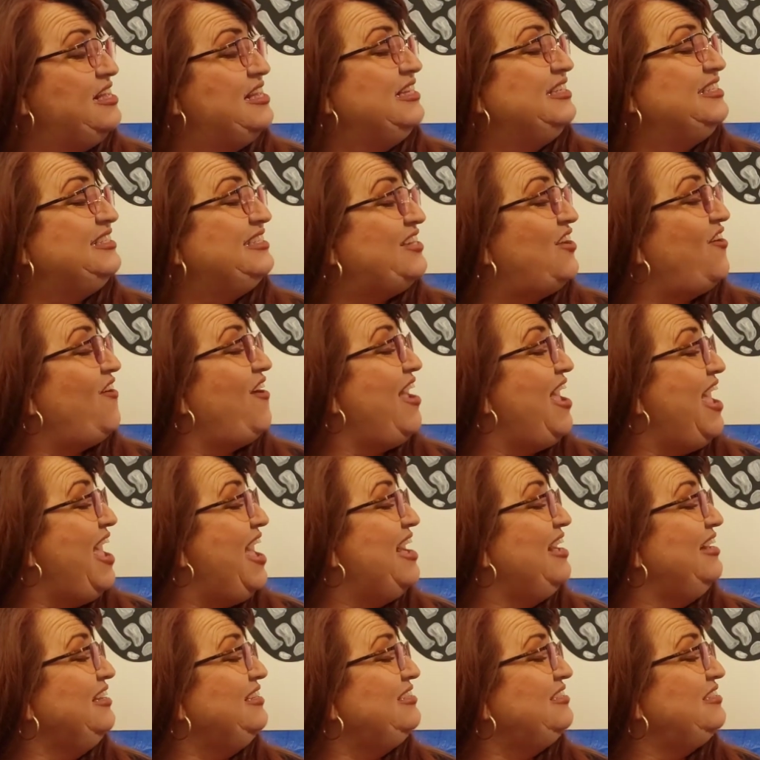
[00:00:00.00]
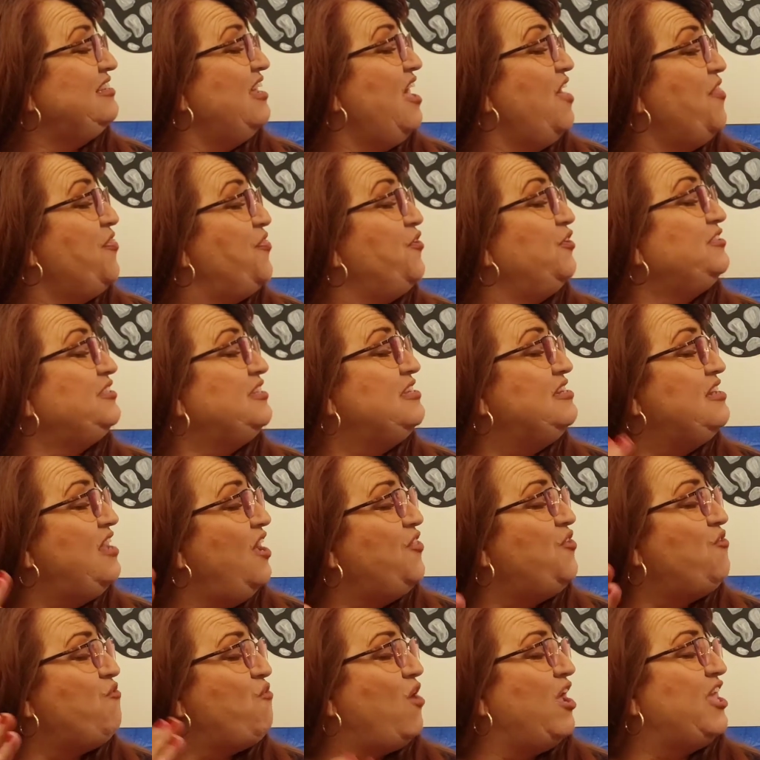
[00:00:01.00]
Sarah asked. There's
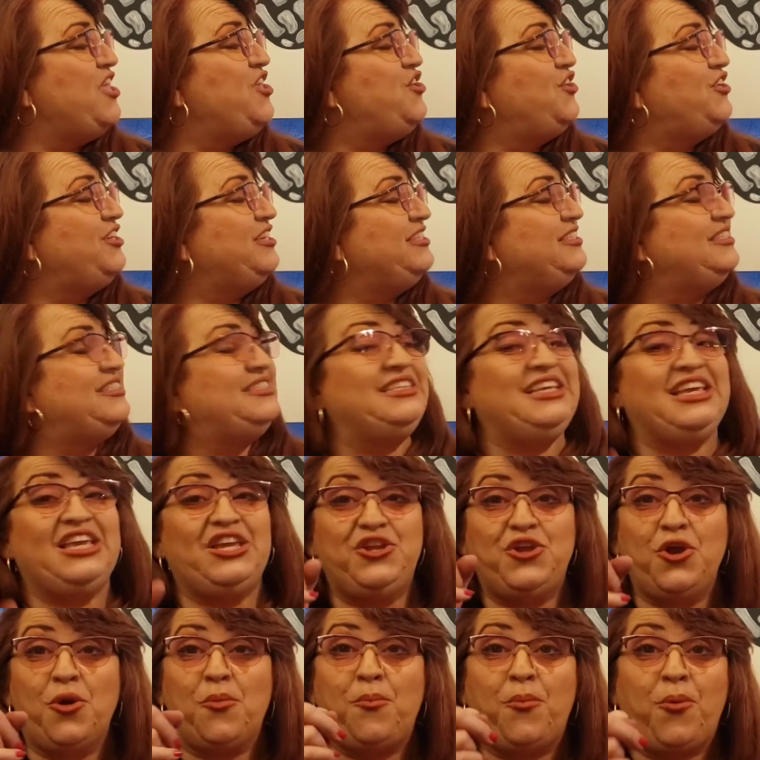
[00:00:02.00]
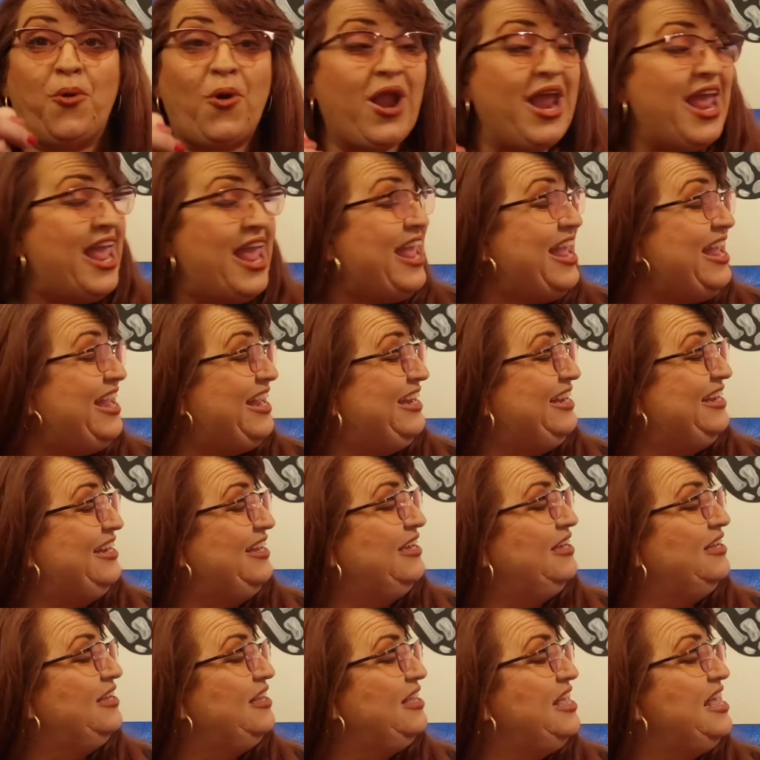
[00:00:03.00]
another way you can see your brain.
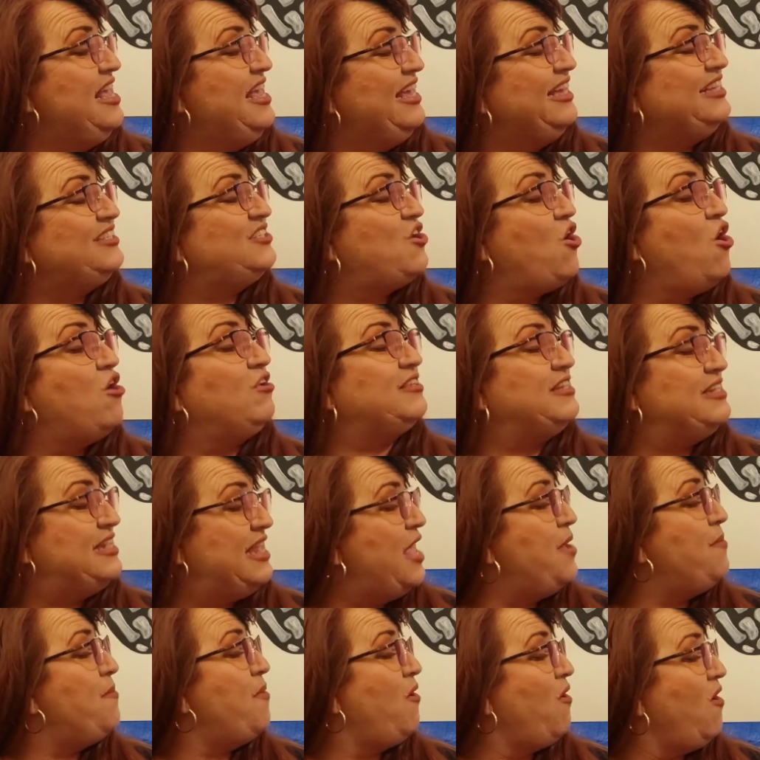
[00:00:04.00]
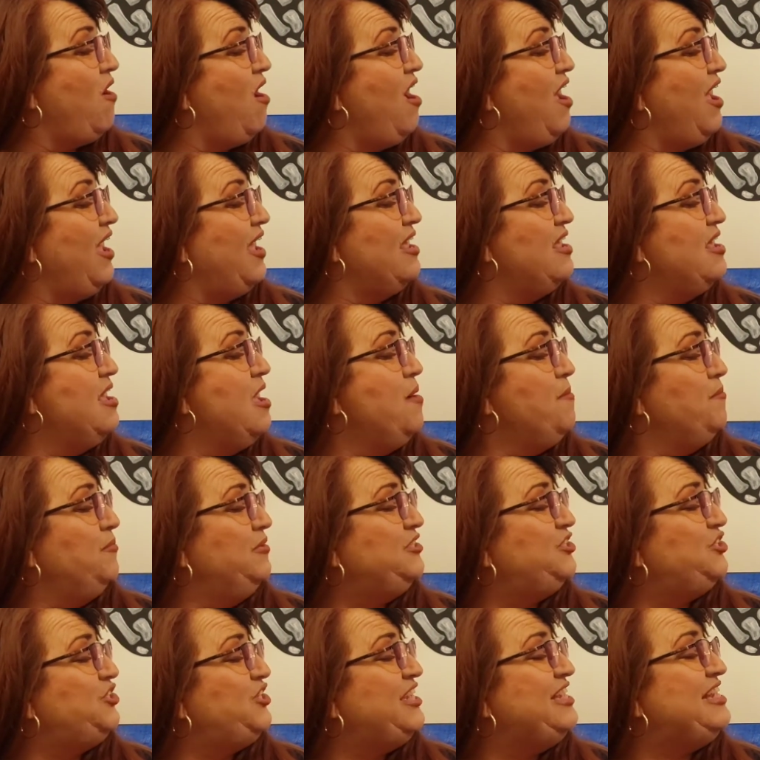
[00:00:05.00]
It's called an MRI
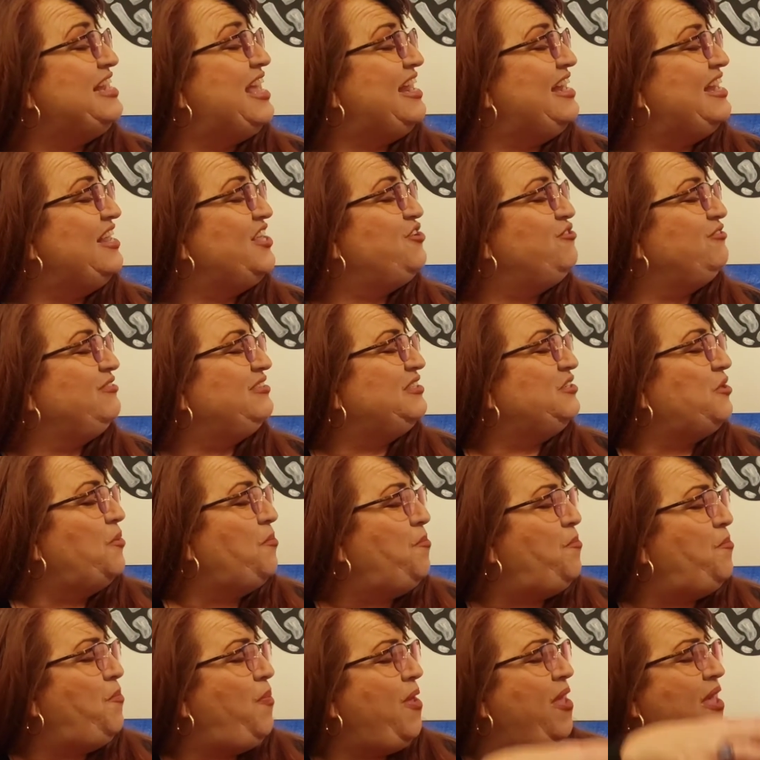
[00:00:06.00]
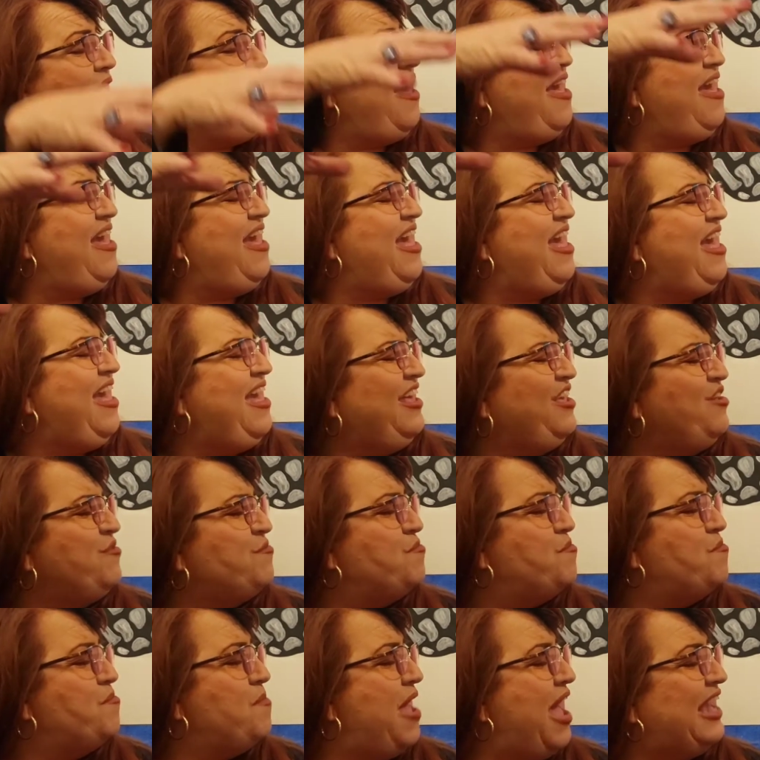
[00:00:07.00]
machine, and it uses a big
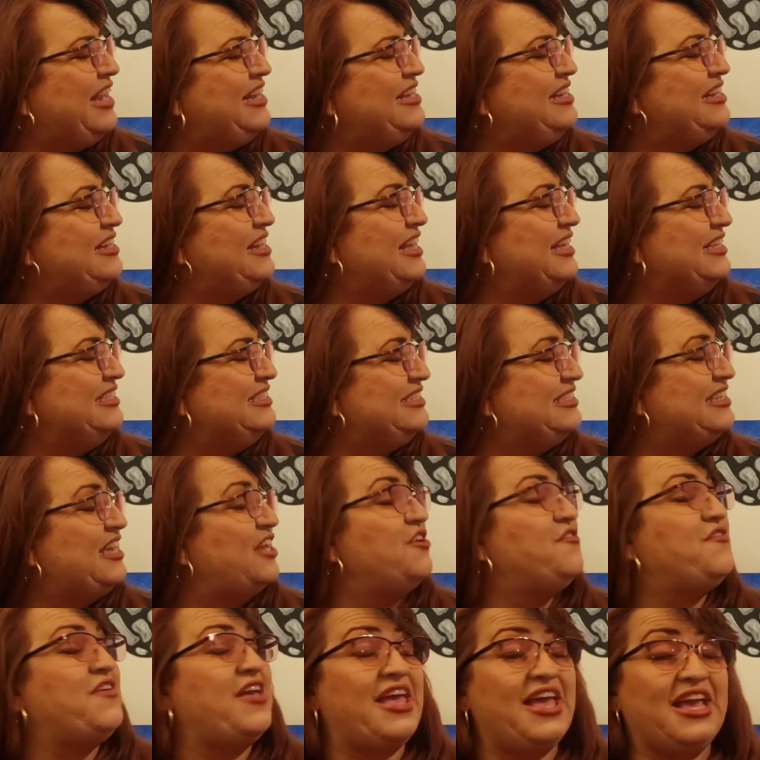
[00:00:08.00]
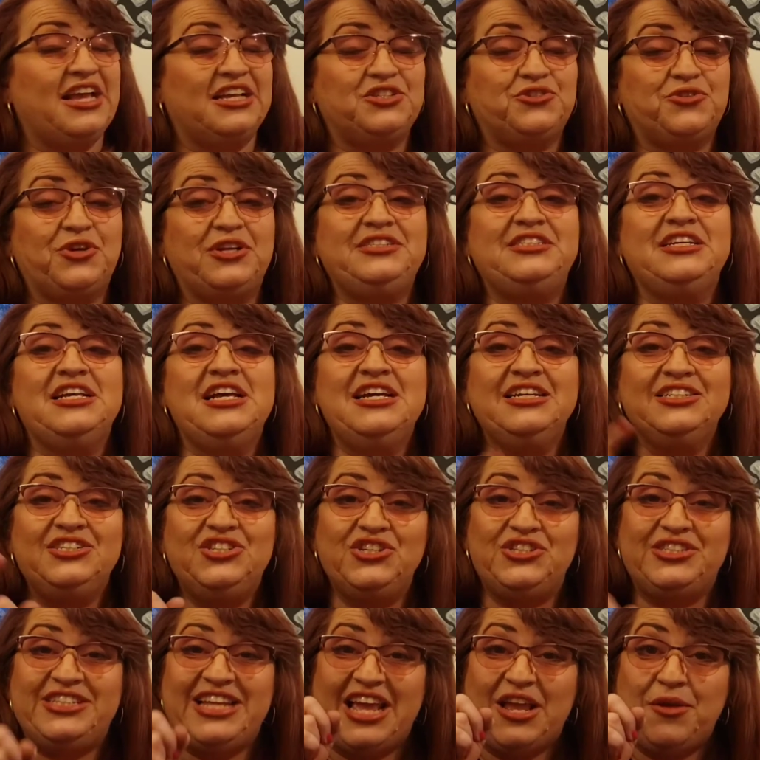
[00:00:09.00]
magnet instead of x-rays
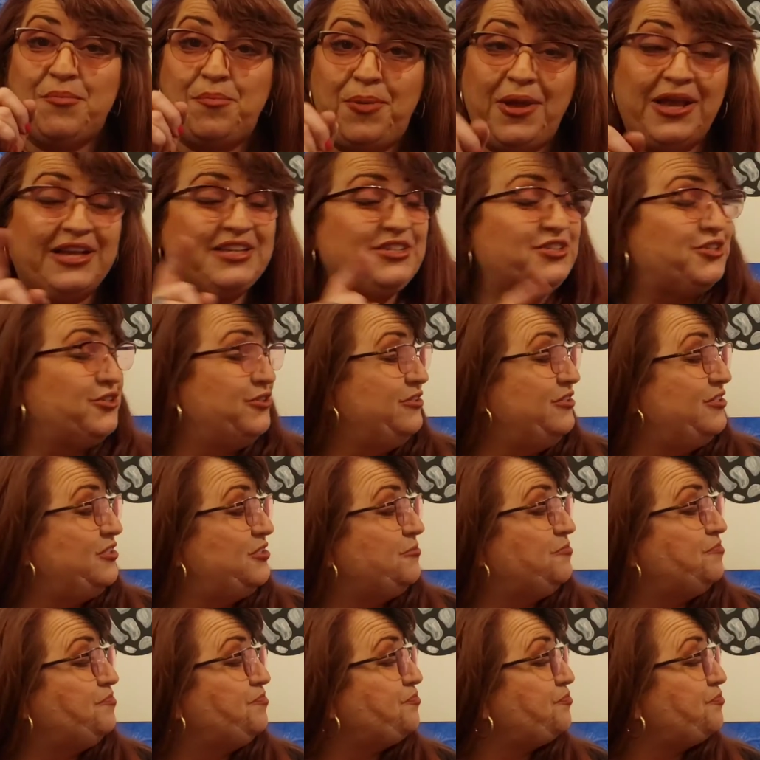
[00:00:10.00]
to take pictures.